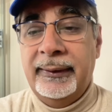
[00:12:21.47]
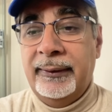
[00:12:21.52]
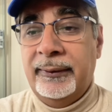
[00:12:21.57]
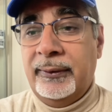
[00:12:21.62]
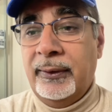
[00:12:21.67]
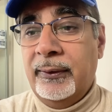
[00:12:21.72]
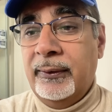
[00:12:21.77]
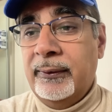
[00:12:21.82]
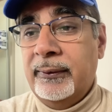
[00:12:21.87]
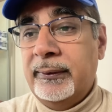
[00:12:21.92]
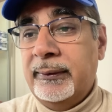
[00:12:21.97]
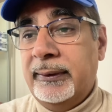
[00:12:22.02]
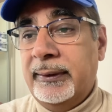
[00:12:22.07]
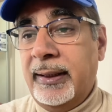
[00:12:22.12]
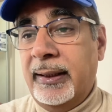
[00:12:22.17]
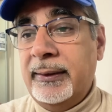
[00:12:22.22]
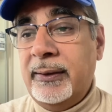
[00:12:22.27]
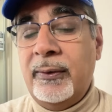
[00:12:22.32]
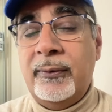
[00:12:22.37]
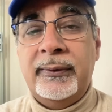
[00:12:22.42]
So
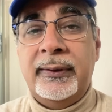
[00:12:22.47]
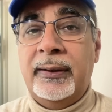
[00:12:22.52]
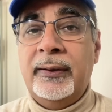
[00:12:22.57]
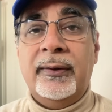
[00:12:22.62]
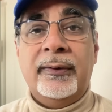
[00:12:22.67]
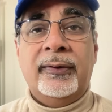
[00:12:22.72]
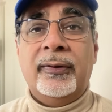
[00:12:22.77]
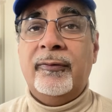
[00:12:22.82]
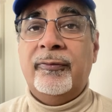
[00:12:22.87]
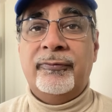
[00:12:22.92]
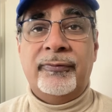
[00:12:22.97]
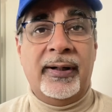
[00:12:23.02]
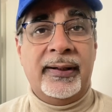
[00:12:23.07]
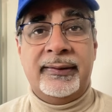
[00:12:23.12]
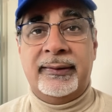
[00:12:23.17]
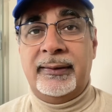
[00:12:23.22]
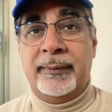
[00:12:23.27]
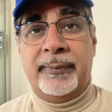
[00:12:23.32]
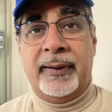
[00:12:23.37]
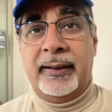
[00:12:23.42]
they're not so
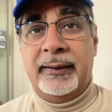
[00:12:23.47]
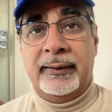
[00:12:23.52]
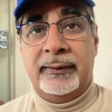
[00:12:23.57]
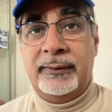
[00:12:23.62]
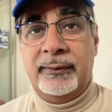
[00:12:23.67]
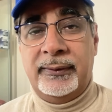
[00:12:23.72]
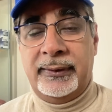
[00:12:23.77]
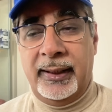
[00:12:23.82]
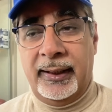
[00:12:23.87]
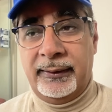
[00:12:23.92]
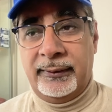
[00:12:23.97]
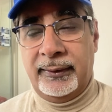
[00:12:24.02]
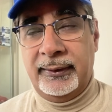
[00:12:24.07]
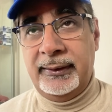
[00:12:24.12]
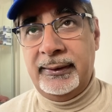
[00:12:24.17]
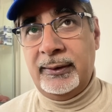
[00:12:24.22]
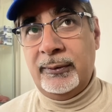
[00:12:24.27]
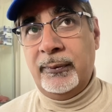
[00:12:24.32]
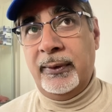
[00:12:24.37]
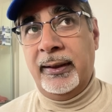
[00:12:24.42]
fussed about the new tech. So
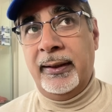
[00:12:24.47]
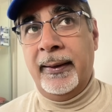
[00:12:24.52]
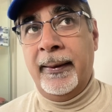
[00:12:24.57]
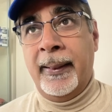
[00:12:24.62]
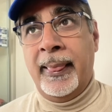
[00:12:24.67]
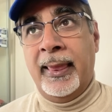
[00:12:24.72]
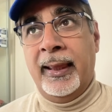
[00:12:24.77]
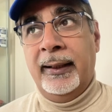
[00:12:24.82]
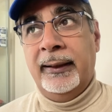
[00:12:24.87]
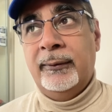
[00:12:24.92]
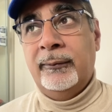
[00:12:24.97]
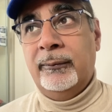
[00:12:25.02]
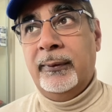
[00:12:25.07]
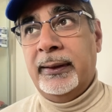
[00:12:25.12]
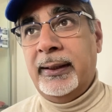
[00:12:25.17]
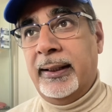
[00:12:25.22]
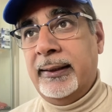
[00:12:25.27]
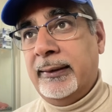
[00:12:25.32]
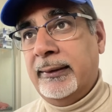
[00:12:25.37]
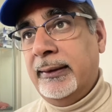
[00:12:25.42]
this is where,
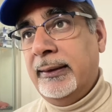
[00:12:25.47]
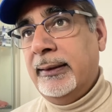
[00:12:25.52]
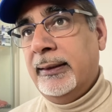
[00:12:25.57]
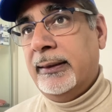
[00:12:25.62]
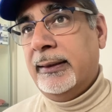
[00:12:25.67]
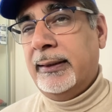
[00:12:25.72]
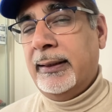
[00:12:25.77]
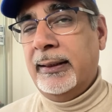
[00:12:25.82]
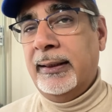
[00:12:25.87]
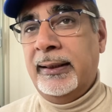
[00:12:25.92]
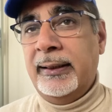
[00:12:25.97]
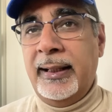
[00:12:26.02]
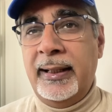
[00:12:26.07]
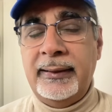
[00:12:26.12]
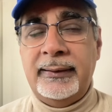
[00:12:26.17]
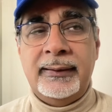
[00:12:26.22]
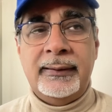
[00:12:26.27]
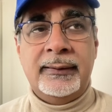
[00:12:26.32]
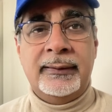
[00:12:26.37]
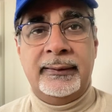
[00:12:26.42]
when I see the
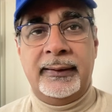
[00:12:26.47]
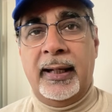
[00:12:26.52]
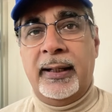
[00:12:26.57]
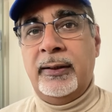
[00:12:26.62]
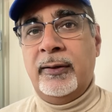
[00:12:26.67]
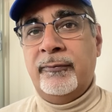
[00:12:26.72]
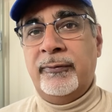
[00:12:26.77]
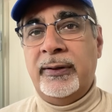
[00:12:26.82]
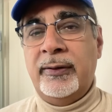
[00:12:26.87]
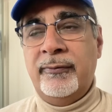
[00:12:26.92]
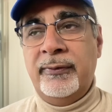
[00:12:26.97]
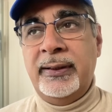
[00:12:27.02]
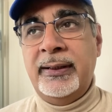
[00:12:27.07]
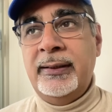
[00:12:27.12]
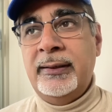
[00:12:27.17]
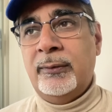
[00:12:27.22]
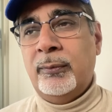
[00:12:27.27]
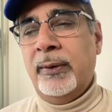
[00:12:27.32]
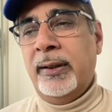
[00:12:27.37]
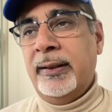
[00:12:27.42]
latest gen of
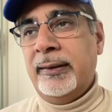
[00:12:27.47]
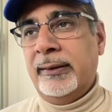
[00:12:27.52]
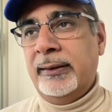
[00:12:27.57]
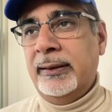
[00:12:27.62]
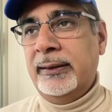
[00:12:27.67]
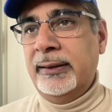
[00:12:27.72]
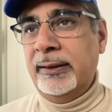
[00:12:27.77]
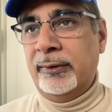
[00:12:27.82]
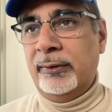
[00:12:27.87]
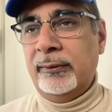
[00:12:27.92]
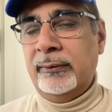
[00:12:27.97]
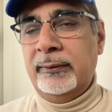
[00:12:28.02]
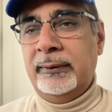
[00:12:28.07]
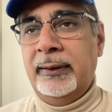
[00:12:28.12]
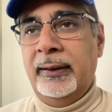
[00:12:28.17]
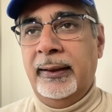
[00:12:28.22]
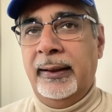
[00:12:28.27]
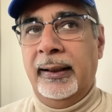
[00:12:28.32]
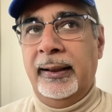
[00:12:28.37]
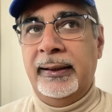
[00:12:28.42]
EVs, whereas the
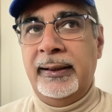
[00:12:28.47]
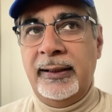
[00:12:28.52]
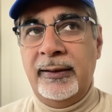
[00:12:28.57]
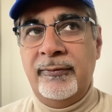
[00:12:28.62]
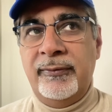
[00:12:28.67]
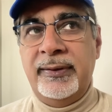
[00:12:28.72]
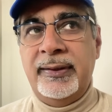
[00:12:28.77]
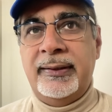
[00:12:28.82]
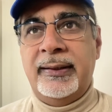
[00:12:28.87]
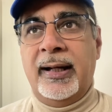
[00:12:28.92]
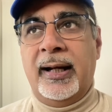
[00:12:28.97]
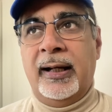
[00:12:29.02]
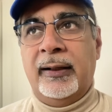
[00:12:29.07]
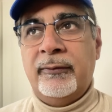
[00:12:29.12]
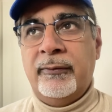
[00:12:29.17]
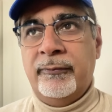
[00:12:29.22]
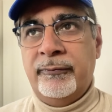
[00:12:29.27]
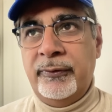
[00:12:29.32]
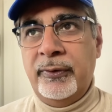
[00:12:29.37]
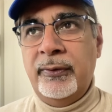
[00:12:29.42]
initial EVs that I
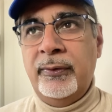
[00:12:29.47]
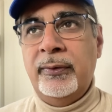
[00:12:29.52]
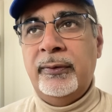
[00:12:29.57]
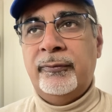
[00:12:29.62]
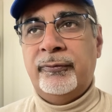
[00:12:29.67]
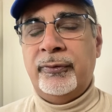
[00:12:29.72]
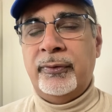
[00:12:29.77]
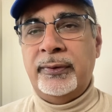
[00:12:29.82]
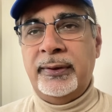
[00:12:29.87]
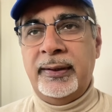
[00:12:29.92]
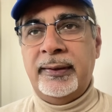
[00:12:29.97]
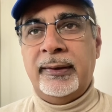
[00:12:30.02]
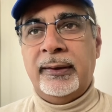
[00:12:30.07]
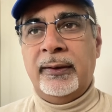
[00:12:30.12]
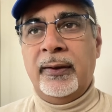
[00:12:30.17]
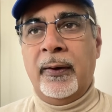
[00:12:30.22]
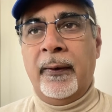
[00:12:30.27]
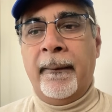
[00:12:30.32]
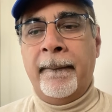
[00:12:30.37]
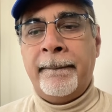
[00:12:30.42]
reviewed a few years
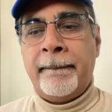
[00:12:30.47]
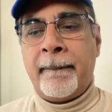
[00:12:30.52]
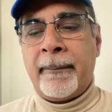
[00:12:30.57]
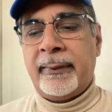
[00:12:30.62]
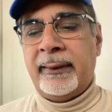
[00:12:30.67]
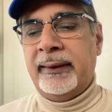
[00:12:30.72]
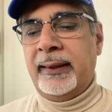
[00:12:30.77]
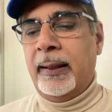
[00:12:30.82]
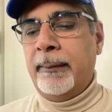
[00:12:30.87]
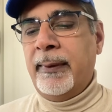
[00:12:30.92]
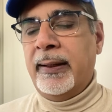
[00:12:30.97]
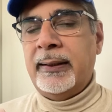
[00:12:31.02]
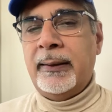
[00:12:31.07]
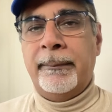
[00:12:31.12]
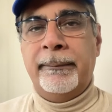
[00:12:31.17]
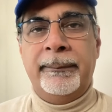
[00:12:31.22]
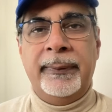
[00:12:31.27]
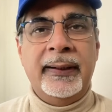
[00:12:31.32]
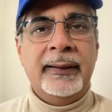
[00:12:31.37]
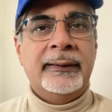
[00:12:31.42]
ago, they made a
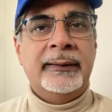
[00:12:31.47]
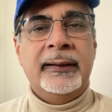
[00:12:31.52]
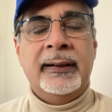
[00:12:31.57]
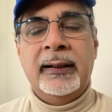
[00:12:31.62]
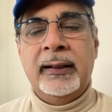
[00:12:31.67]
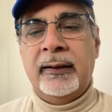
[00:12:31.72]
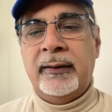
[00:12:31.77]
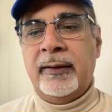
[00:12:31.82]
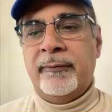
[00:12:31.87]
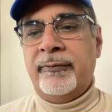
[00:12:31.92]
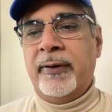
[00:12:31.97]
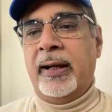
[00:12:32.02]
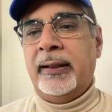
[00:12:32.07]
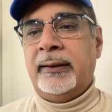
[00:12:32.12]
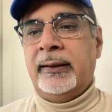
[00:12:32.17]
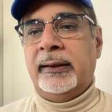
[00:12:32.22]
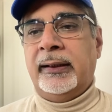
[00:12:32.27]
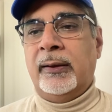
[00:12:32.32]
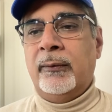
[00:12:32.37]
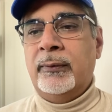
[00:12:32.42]
big deal of the
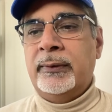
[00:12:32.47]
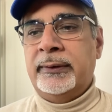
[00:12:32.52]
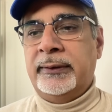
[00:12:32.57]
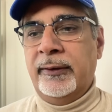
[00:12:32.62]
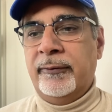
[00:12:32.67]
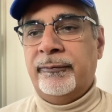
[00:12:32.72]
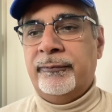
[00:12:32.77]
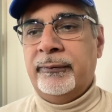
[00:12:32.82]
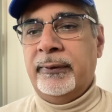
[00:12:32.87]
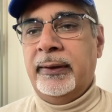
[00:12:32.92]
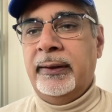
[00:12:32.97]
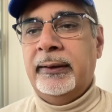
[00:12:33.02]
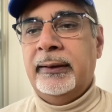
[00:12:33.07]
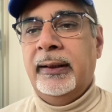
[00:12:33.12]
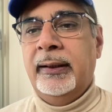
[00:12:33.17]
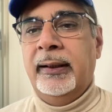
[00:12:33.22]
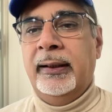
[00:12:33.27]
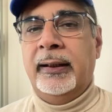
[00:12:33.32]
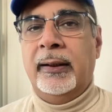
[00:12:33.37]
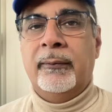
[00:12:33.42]
fact that they were different,
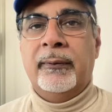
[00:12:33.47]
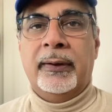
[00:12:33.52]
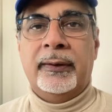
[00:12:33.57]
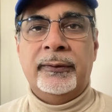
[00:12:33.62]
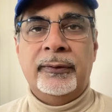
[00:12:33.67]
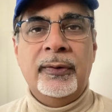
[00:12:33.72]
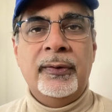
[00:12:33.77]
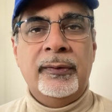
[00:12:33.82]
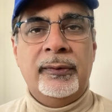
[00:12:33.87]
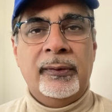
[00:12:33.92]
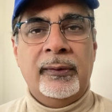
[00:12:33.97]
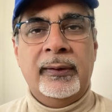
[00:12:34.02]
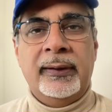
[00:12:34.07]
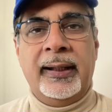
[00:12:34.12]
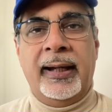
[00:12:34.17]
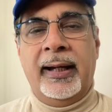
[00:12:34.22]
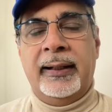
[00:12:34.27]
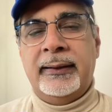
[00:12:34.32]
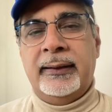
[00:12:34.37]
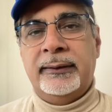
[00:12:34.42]
they were unusual,
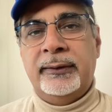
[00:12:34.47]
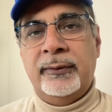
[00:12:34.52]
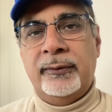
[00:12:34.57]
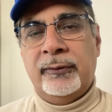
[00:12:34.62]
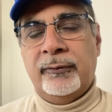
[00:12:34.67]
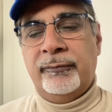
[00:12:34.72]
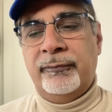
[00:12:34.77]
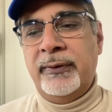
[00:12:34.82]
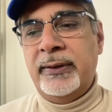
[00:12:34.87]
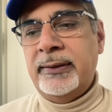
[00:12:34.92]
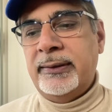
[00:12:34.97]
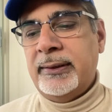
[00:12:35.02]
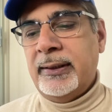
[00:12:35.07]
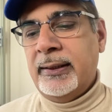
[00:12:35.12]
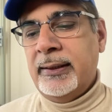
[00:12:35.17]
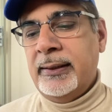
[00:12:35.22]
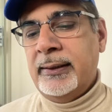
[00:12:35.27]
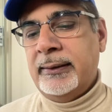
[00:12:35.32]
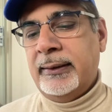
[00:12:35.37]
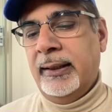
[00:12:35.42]
they had unusual
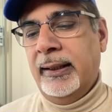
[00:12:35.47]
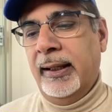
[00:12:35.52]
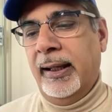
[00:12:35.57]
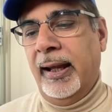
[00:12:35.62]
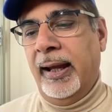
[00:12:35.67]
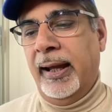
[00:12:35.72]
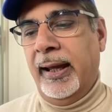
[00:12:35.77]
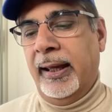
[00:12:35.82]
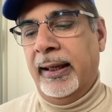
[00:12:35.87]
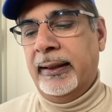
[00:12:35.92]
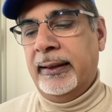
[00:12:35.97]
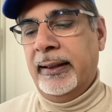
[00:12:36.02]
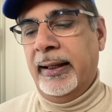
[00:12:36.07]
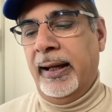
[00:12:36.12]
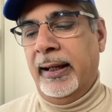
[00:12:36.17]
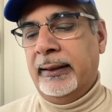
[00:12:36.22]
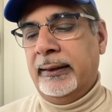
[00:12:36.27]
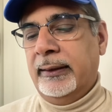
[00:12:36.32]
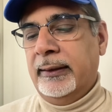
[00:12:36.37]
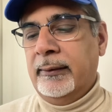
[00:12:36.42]
features, and they
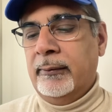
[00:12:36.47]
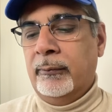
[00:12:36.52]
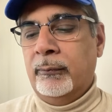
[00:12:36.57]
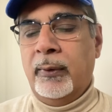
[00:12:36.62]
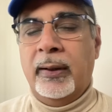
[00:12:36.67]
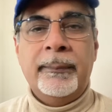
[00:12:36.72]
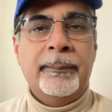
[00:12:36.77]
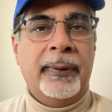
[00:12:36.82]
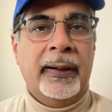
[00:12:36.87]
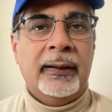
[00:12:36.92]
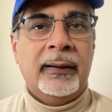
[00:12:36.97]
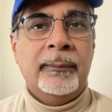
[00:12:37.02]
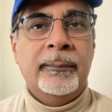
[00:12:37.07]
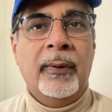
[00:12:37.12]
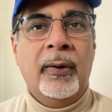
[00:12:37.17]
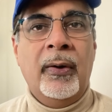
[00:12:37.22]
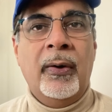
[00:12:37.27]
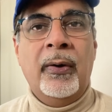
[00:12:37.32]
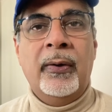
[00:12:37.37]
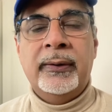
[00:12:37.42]
had the one pedal
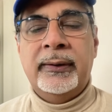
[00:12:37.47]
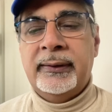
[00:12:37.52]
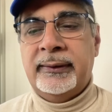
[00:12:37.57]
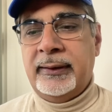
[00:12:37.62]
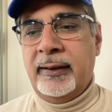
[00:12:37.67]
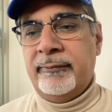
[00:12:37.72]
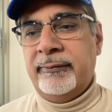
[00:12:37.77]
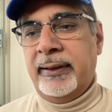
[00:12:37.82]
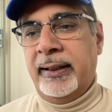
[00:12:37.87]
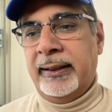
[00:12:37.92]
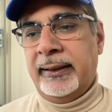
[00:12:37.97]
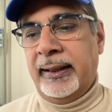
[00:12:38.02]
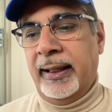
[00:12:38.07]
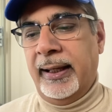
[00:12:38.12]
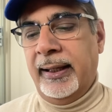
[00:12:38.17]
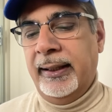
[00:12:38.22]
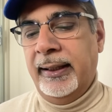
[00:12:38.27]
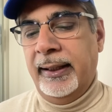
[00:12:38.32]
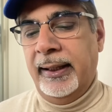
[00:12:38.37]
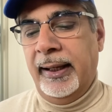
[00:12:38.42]
mode and stuff like
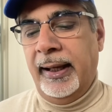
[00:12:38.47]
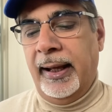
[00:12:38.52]
that.